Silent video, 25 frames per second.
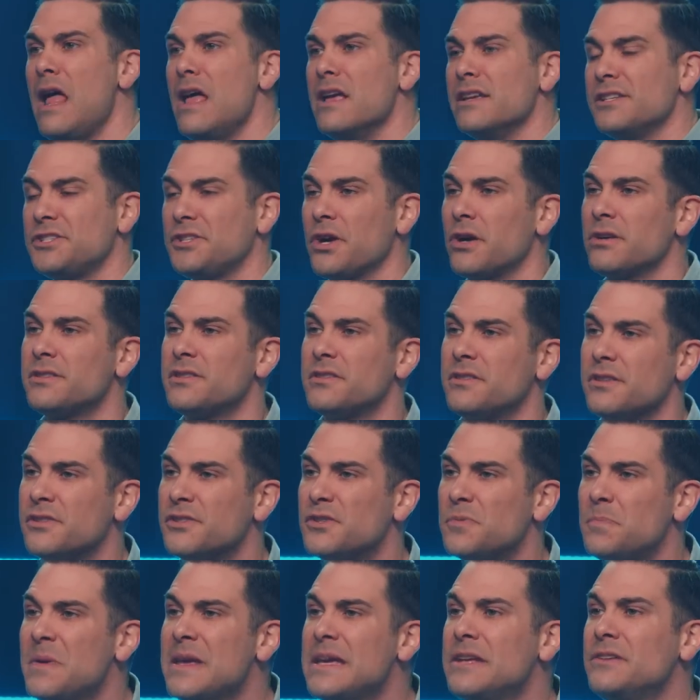starts to
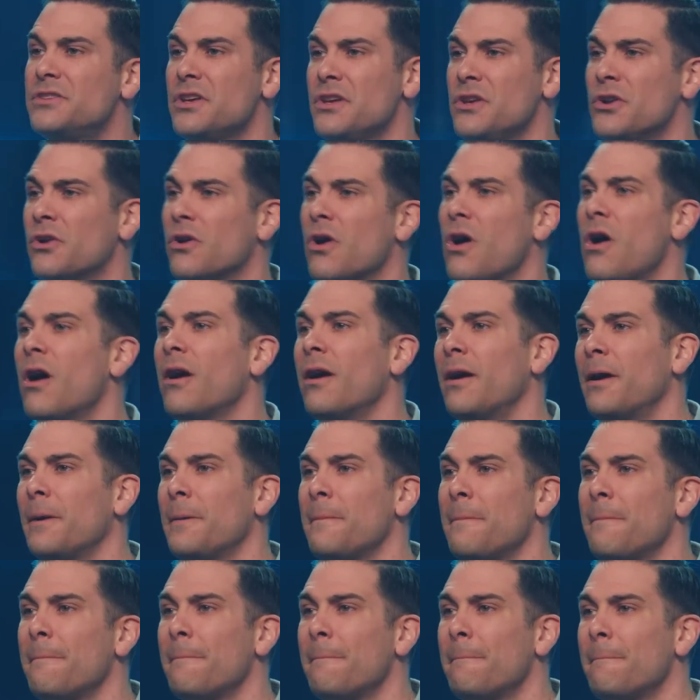speak to your heart,
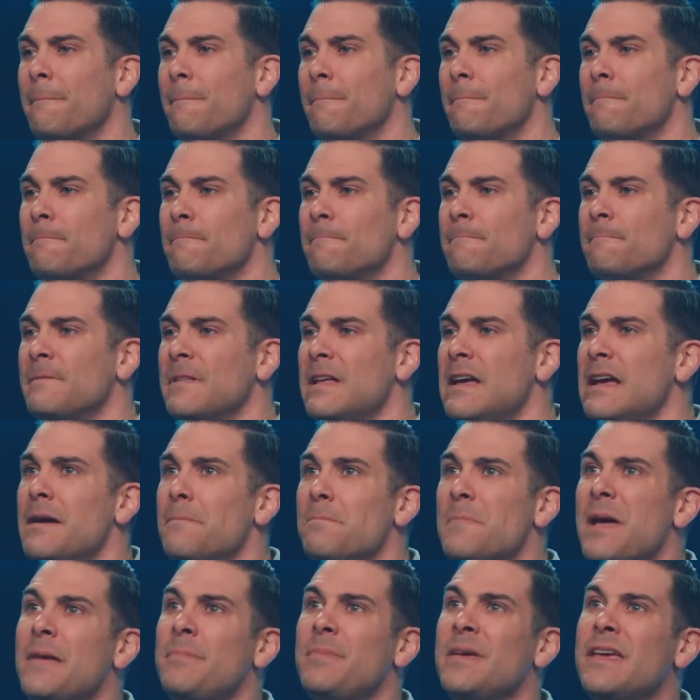
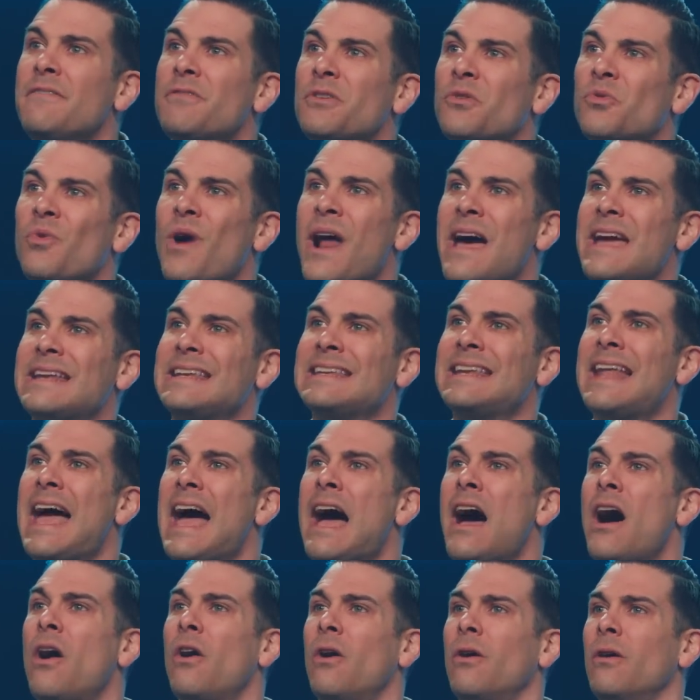maybe even right
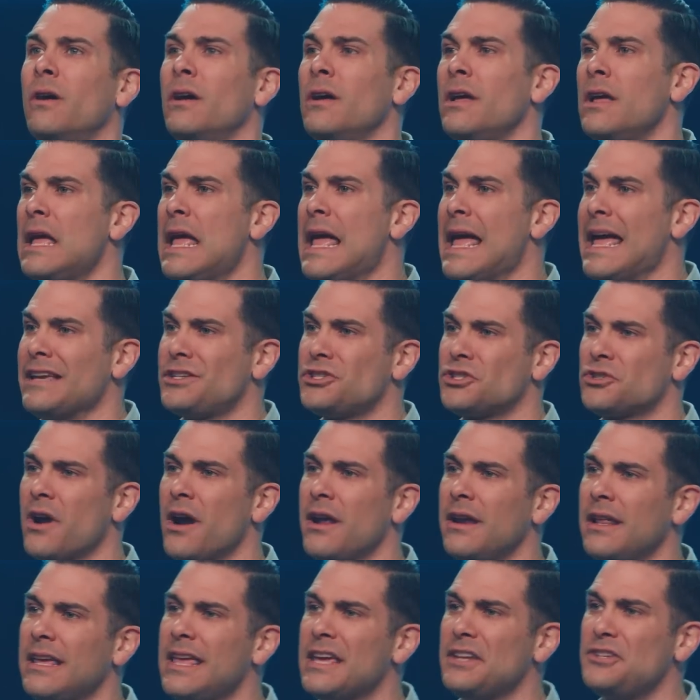now, it's
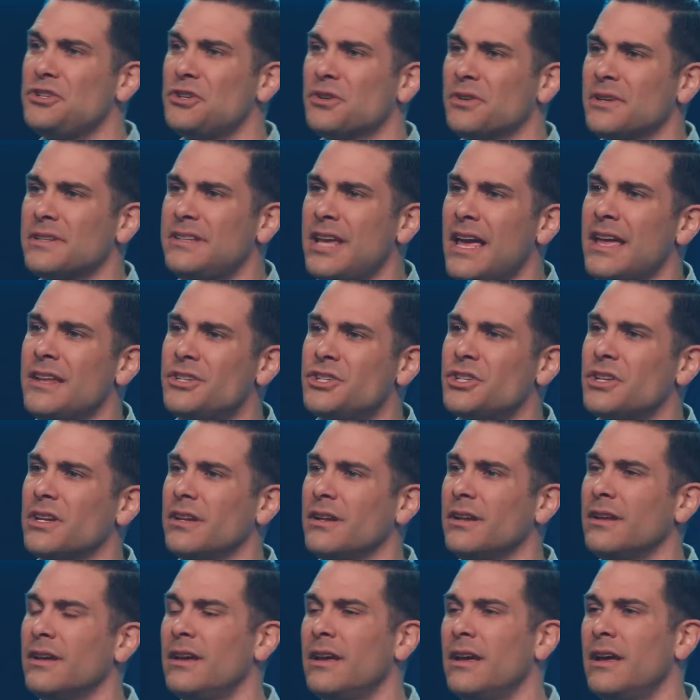trying to get your
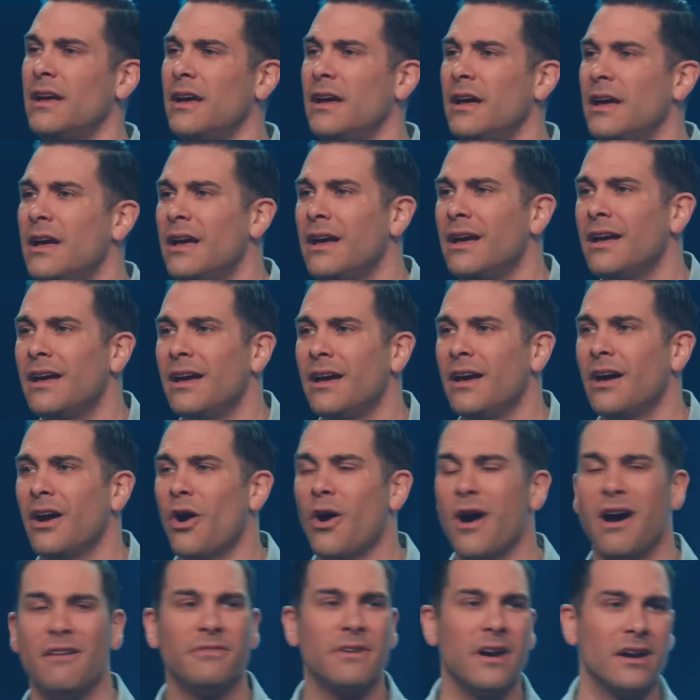attention.
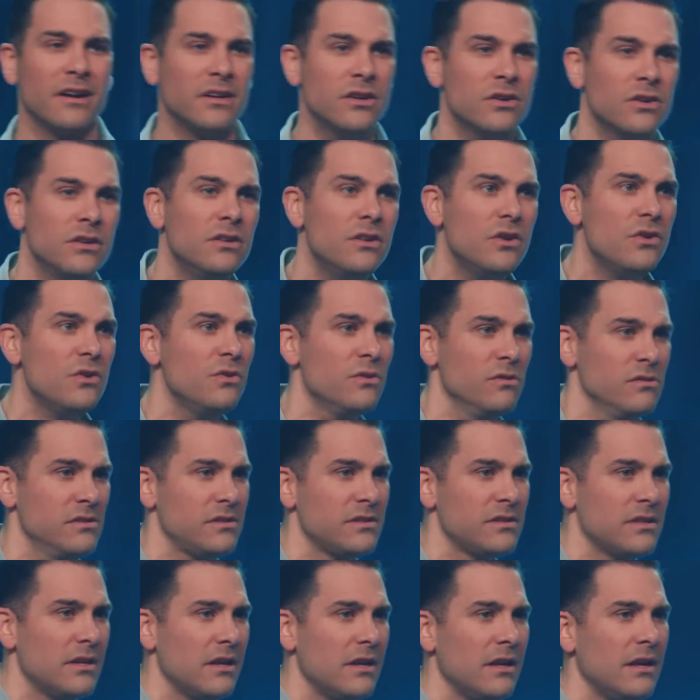Oh, I've got good
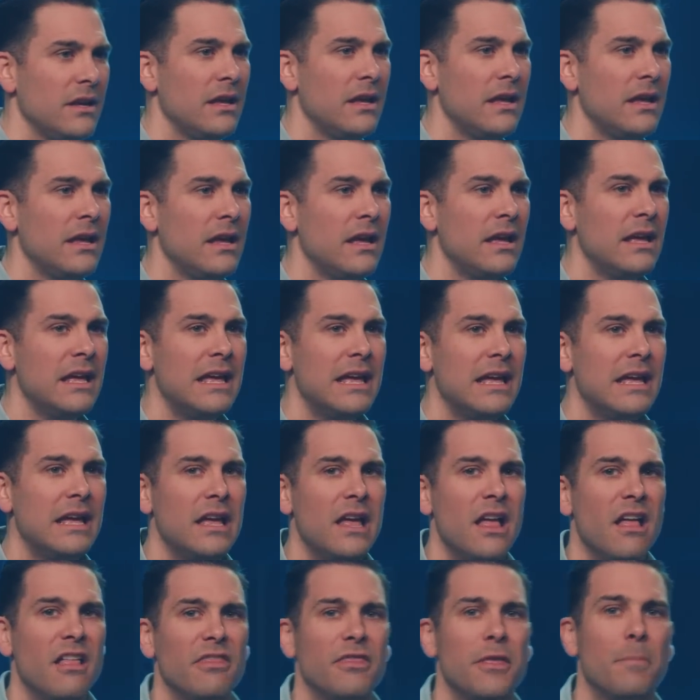news.
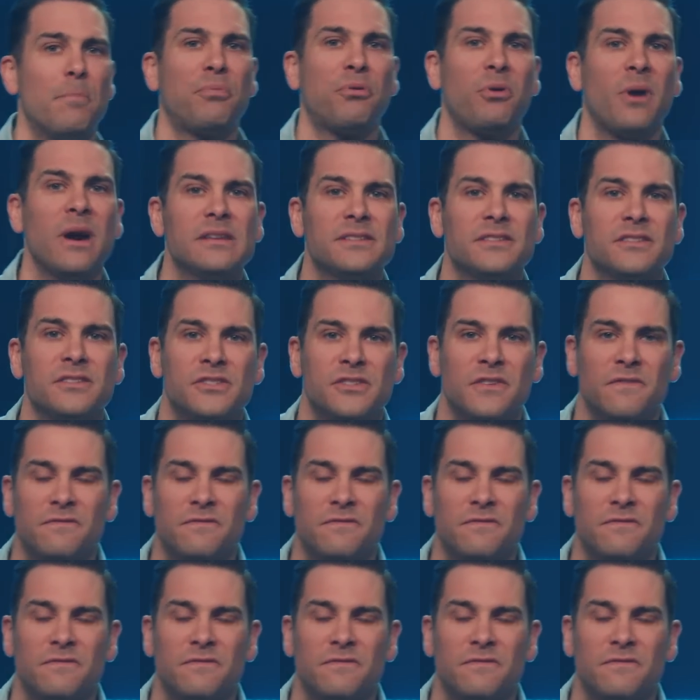The presence